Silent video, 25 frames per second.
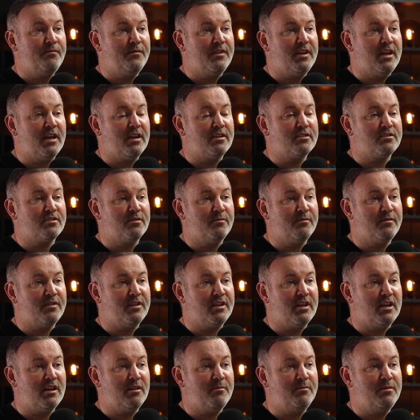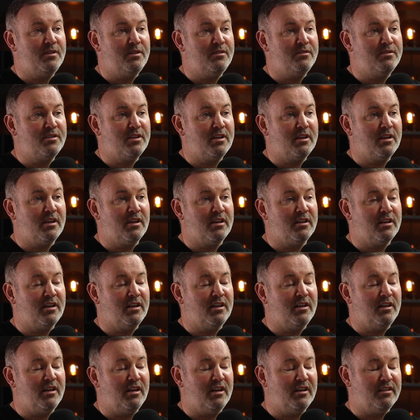get something out of music. And
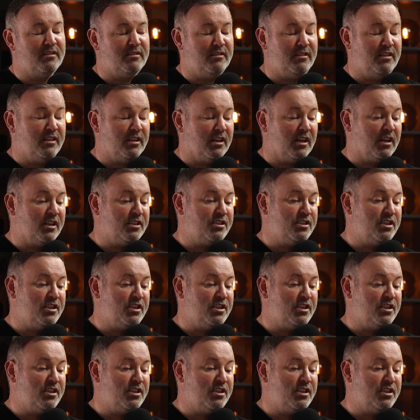I